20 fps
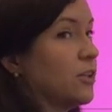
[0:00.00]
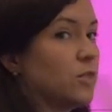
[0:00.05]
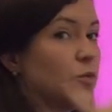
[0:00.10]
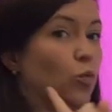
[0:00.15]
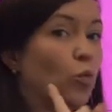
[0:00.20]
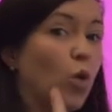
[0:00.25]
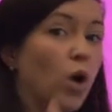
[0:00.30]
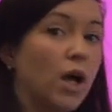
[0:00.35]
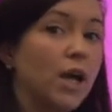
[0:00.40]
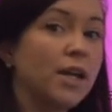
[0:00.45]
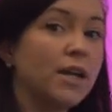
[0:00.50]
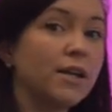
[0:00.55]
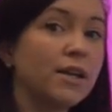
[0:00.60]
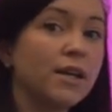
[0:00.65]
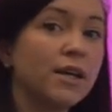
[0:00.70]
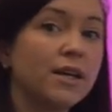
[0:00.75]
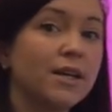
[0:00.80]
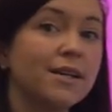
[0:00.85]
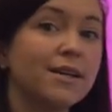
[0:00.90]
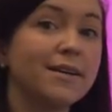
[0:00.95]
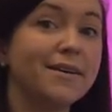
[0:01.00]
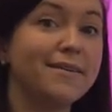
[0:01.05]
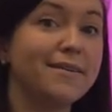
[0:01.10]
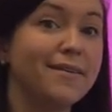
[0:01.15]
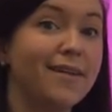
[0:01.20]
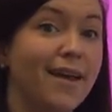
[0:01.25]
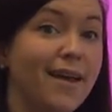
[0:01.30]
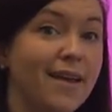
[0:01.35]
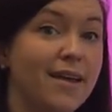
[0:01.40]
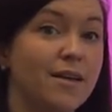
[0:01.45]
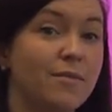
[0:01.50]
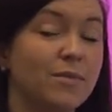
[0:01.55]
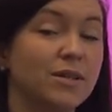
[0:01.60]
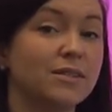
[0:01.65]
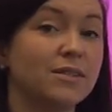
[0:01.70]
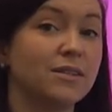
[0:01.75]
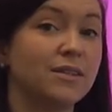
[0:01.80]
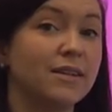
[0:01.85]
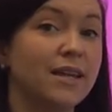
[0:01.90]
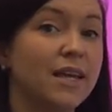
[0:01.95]
It's one name.
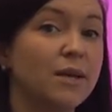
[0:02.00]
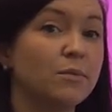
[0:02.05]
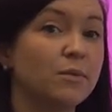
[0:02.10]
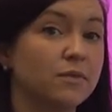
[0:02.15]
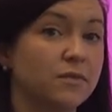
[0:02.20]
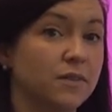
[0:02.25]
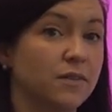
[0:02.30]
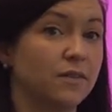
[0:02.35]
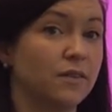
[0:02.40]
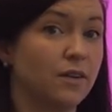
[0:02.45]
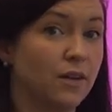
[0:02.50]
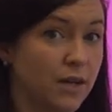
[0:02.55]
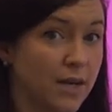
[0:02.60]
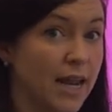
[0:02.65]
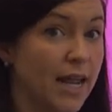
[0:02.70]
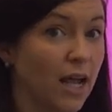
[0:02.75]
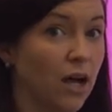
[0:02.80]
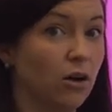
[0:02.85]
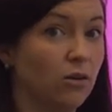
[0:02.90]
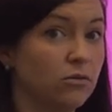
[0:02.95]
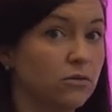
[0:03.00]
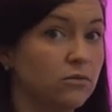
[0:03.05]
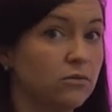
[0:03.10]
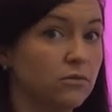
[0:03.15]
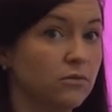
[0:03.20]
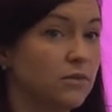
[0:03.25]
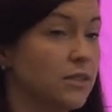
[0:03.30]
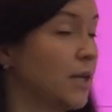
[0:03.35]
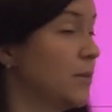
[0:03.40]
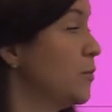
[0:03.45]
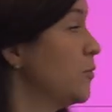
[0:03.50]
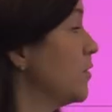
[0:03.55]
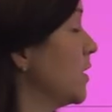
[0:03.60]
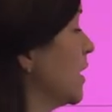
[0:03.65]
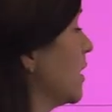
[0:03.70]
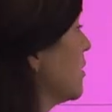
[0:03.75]
It's the name of a noun. Name of a